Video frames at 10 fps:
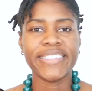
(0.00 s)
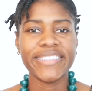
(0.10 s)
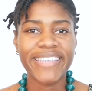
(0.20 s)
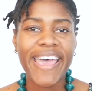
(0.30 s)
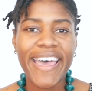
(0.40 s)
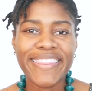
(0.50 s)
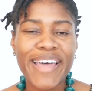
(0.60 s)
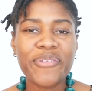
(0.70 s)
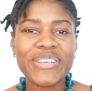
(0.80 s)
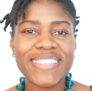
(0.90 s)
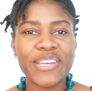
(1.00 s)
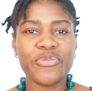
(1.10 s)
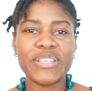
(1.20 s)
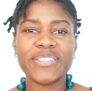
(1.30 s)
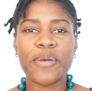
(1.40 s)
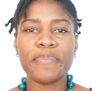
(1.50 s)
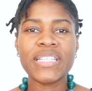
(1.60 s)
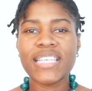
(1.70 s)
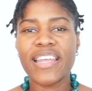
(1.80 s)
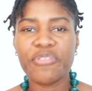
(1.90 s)
Yeah, and that was it. We
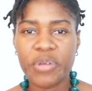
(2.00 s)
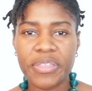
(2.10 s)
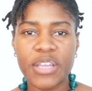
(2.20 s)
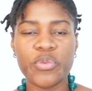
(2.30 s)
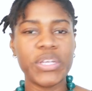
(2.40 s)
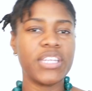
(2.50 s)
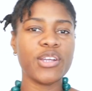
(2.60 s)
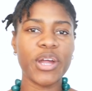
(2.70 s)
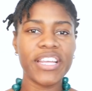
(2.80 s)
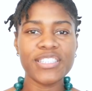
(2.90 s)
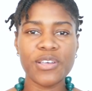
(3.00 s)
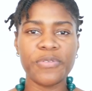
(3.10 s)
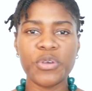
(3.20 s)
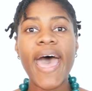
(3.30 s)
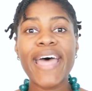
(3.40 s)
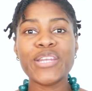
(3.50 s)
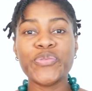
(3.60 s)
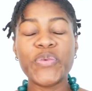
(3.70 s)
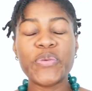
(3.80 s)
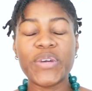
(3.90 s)
submitted everything. We did our interview
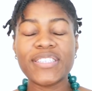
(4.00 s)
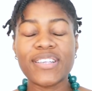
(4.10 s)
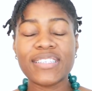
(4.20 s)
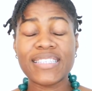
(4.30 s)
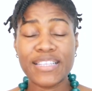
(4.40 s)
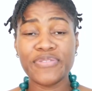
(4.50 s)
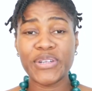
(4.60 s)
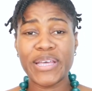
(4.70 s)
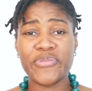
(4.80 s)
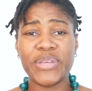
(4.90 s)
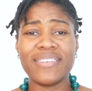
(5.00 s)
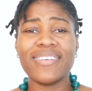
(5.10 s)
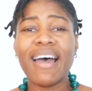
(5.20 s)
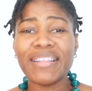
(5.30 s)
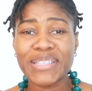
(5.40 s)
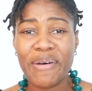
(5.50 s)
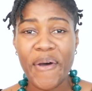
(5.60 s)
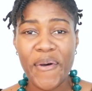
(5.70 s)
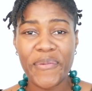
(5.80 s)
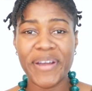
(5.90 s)
and we were successful and we got
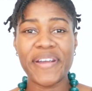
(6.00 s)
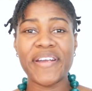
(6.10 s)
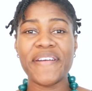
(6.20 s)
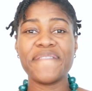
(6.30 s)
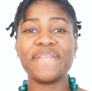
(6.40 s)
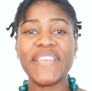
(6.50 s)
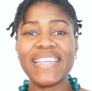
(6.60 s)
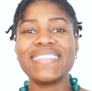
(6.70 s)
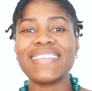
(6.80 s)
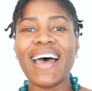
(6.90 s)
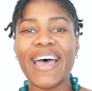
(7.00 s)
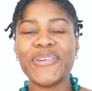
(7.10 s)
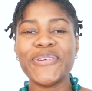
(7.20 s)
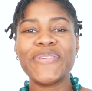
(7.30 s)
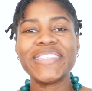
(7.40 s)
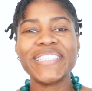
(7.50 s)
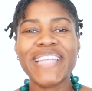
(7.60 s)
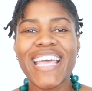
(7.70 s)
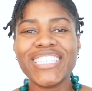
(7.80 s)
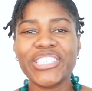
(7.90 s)
our visa and we went to
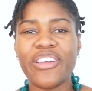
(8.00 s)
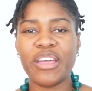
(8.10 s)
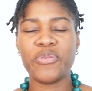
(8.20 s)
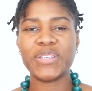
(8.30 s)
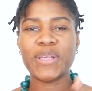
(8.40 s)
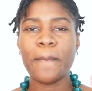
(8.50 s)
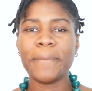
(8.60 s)
Nigeria. It was a